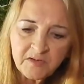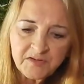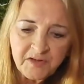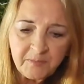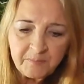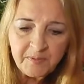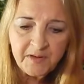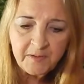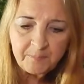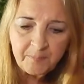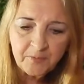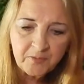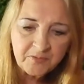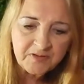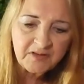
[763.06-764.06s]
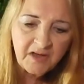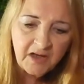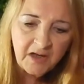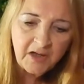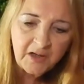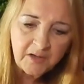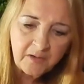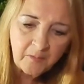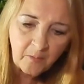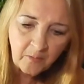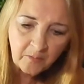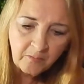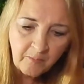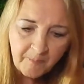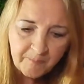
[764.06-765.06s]
Some people need
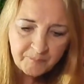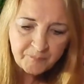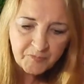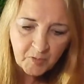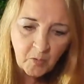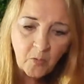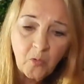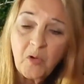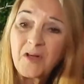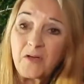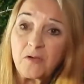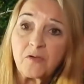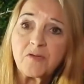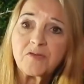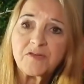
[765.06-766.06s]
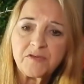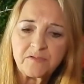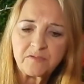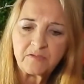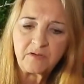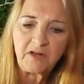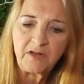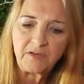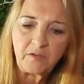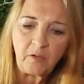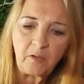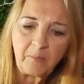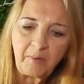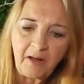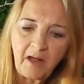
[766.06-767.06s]
oils in
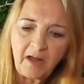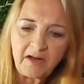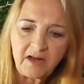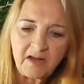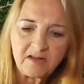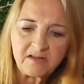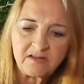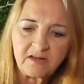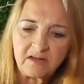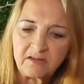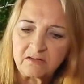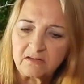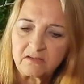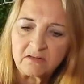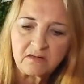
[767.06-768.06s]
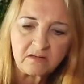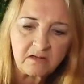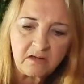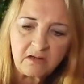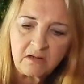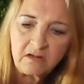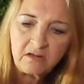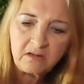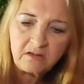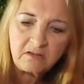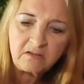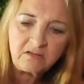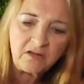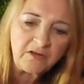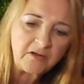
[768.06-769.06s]
their bodies and,
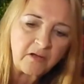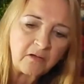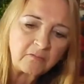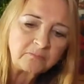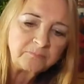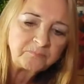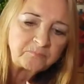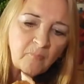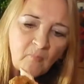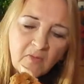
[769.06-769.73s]
you know,